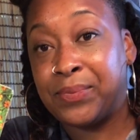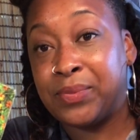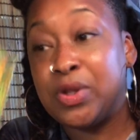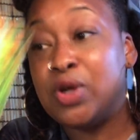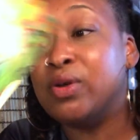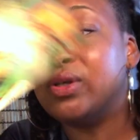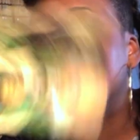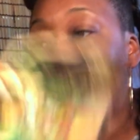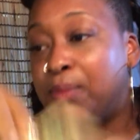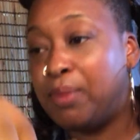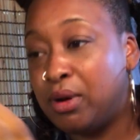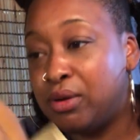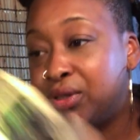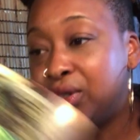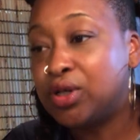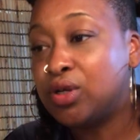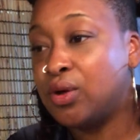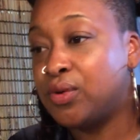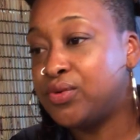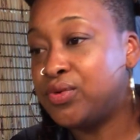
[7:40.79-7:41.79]
You're supposed
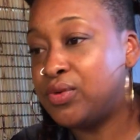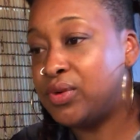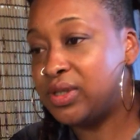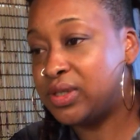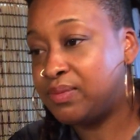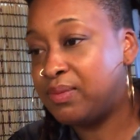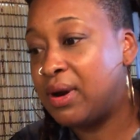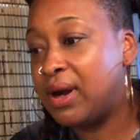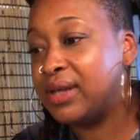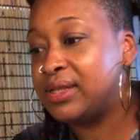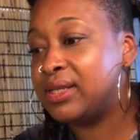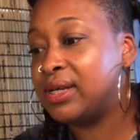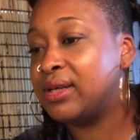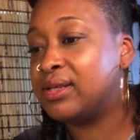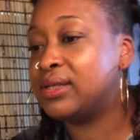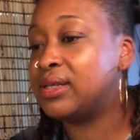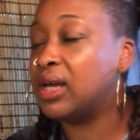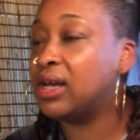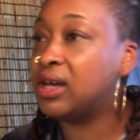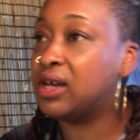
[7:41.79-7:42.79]
to go through this
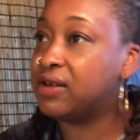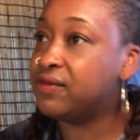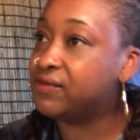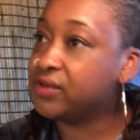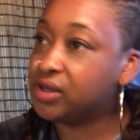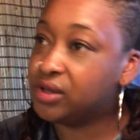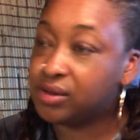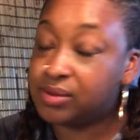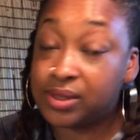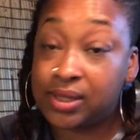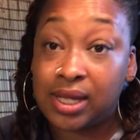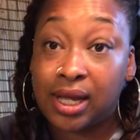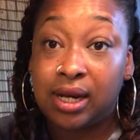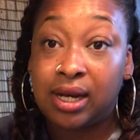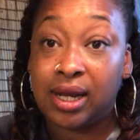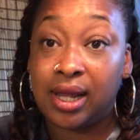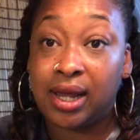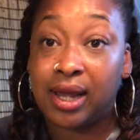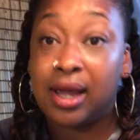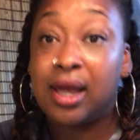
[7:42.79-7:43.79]
process of, you know,
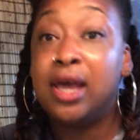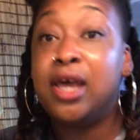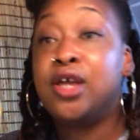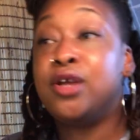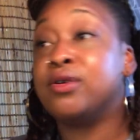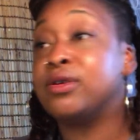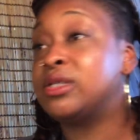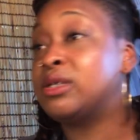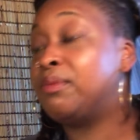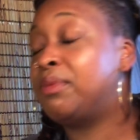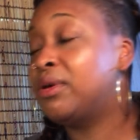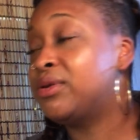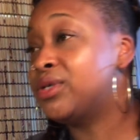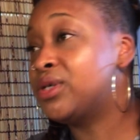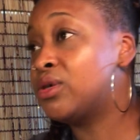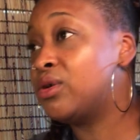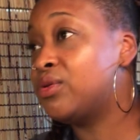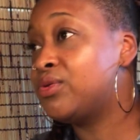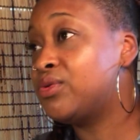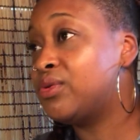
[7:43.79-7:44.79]
settling. You're supposed
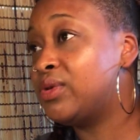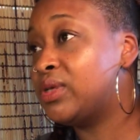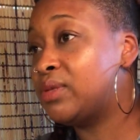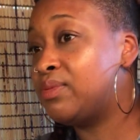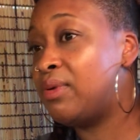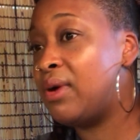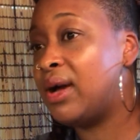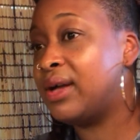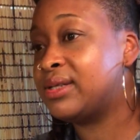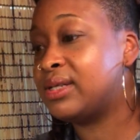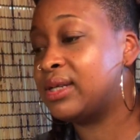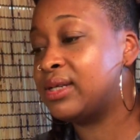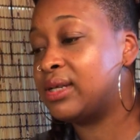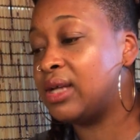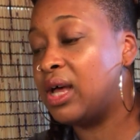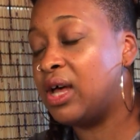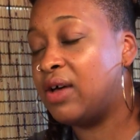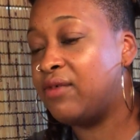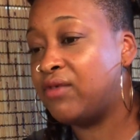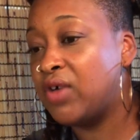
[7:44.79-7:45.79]
to go through this process
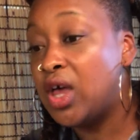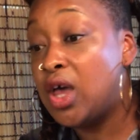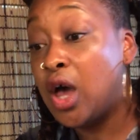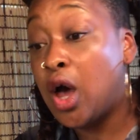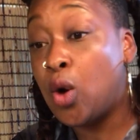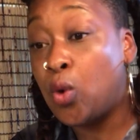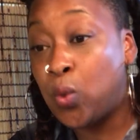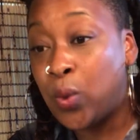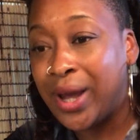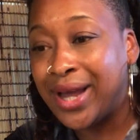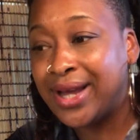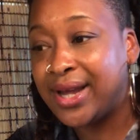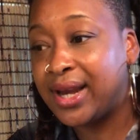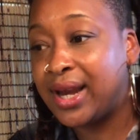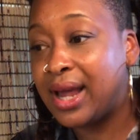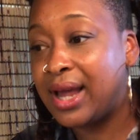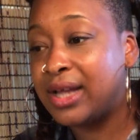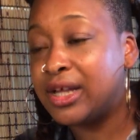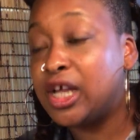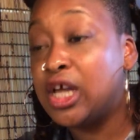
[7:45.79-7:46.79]
of
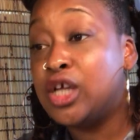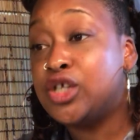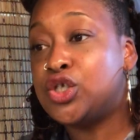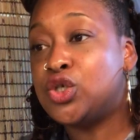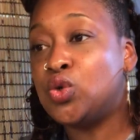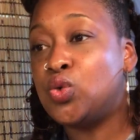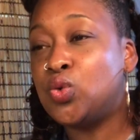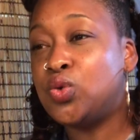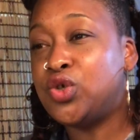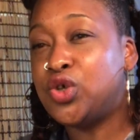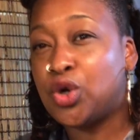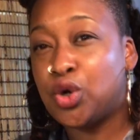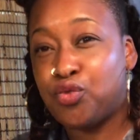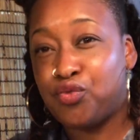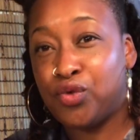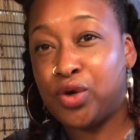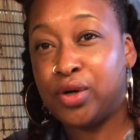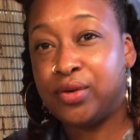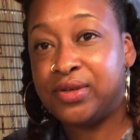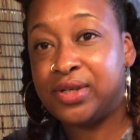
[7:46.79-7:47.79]
awakening to your
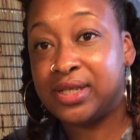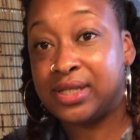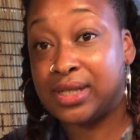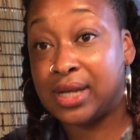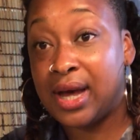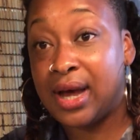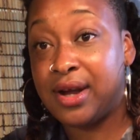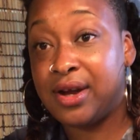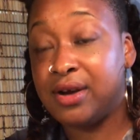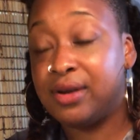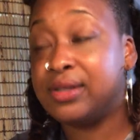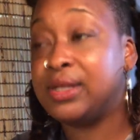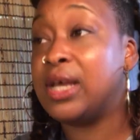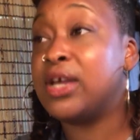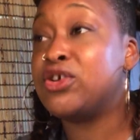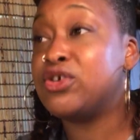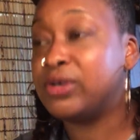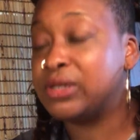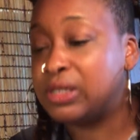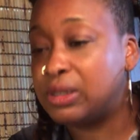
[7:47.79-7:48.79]
real desires
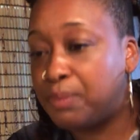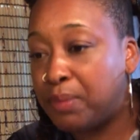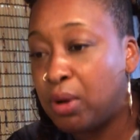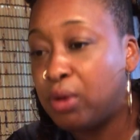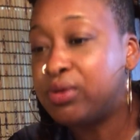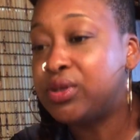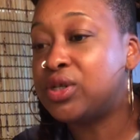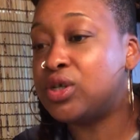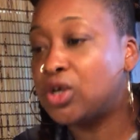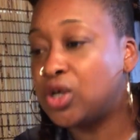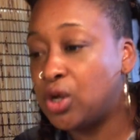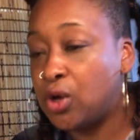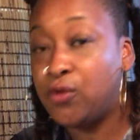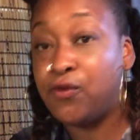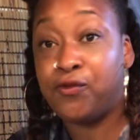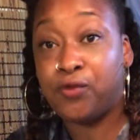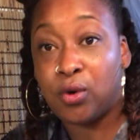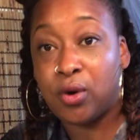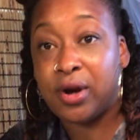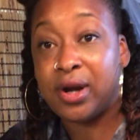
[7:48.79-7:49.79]
and you're supposed to go
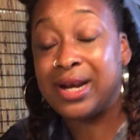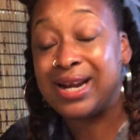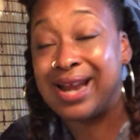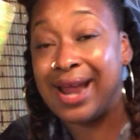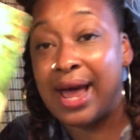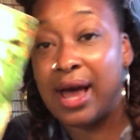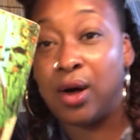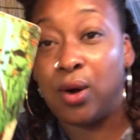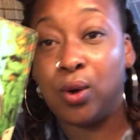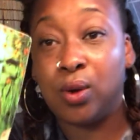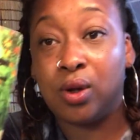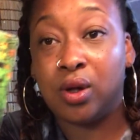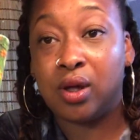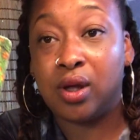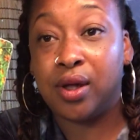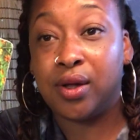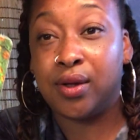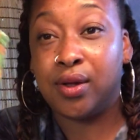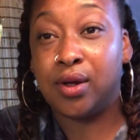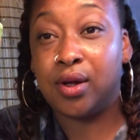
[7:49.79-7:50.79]
for it now.
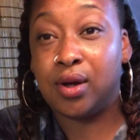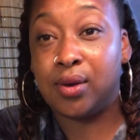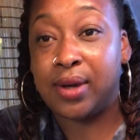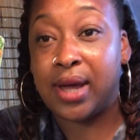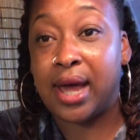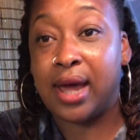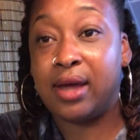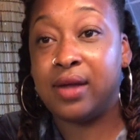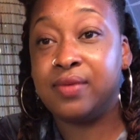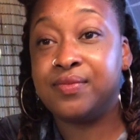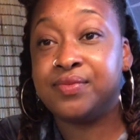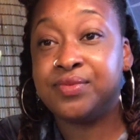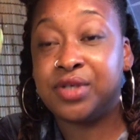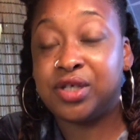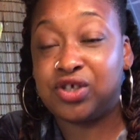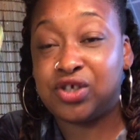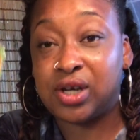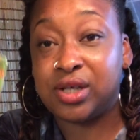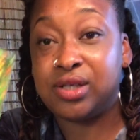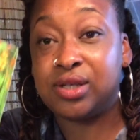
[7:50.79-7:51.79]
Okay?
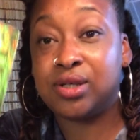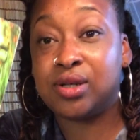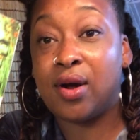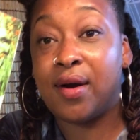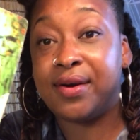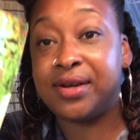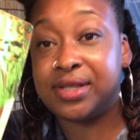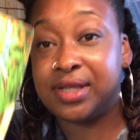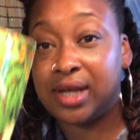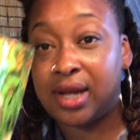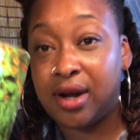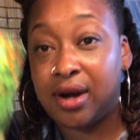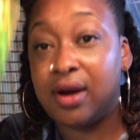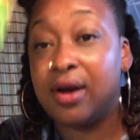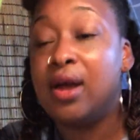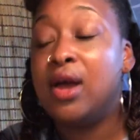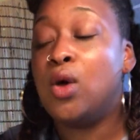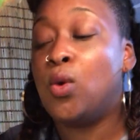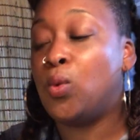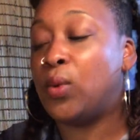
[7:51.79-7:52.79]
The justice card is
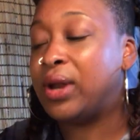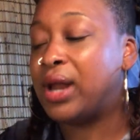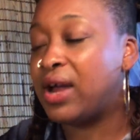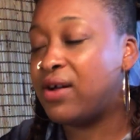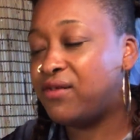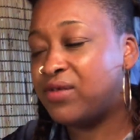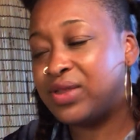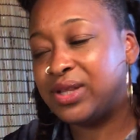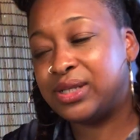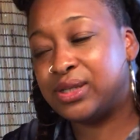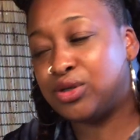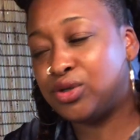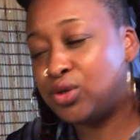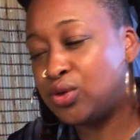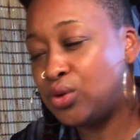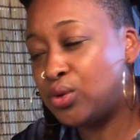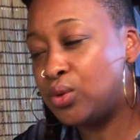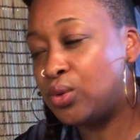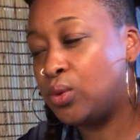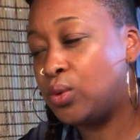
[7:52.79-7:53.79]
here. Whatever this
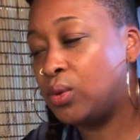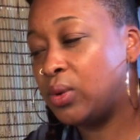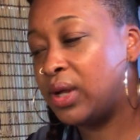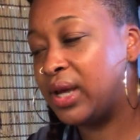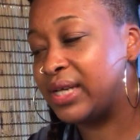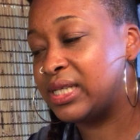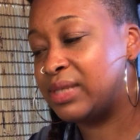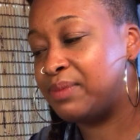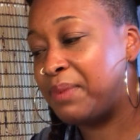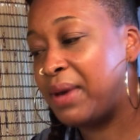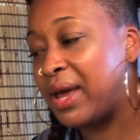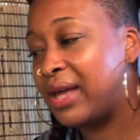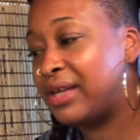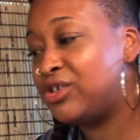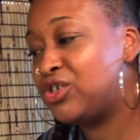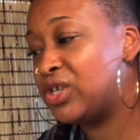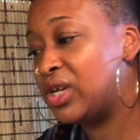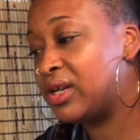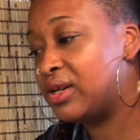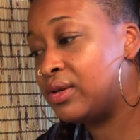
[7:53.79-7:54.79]
new
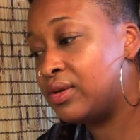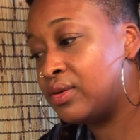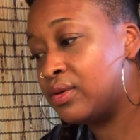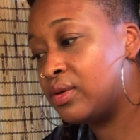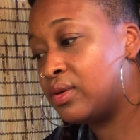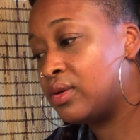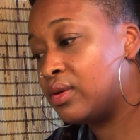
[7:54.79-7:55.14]
expansion